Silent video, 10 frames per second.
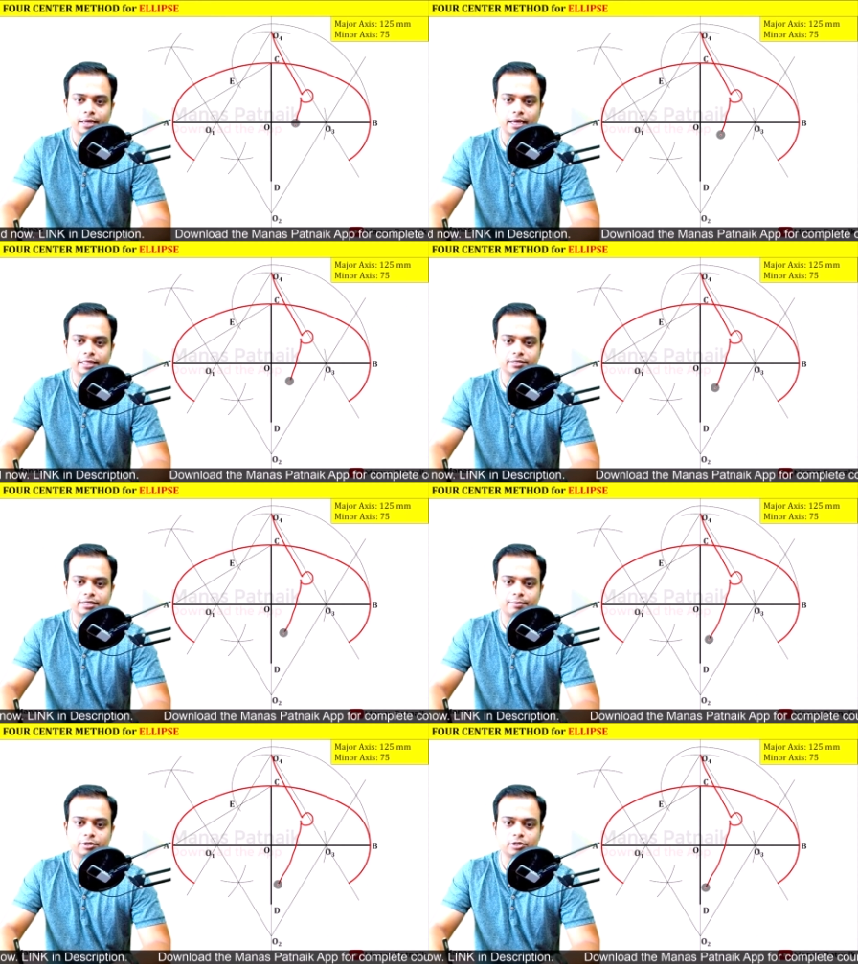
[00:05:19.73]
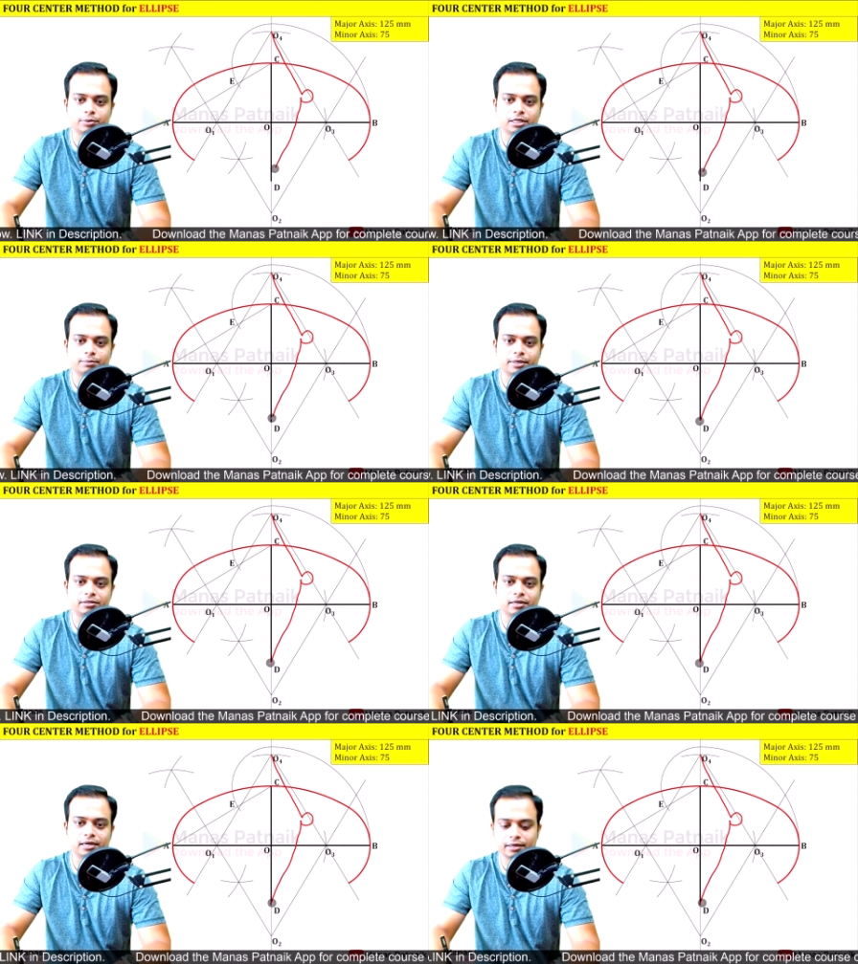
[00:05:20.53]
and this happens to be the
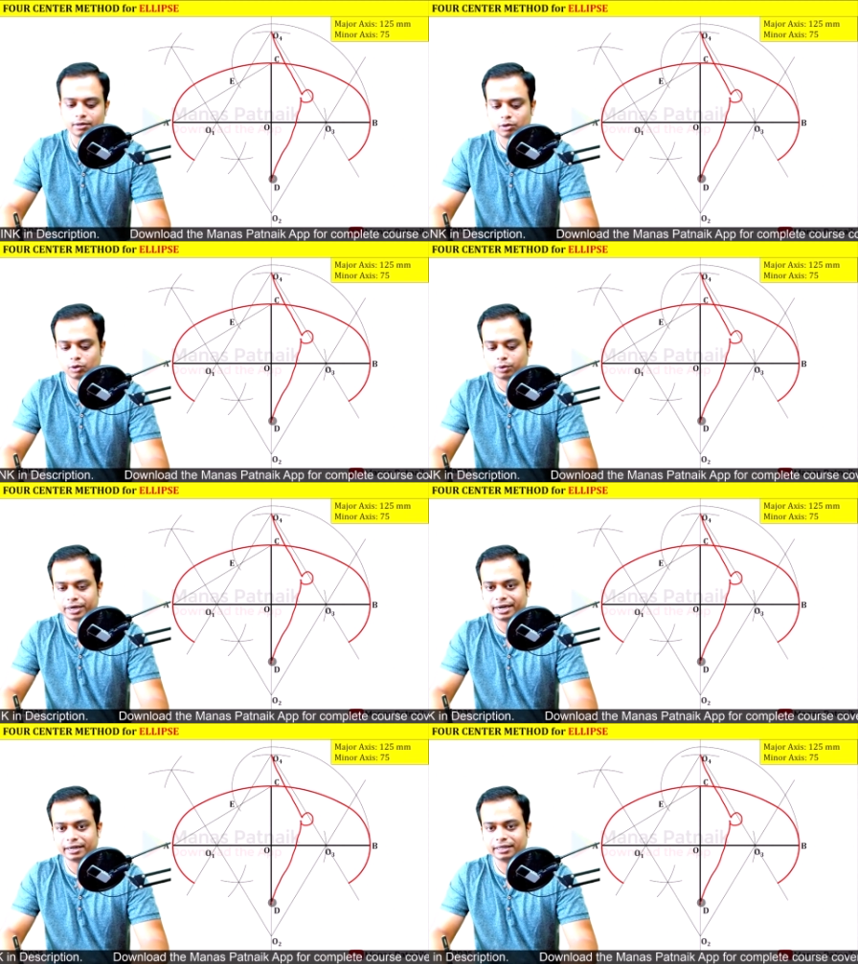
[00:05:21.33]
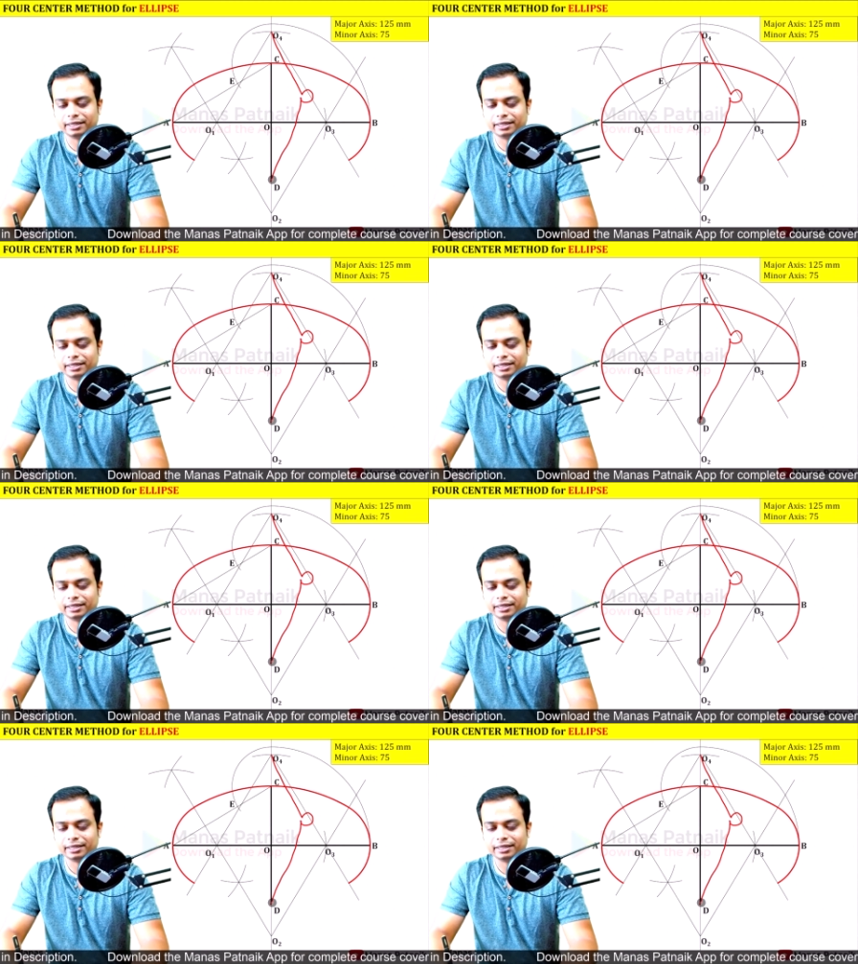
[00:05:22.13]
pencil leg rotate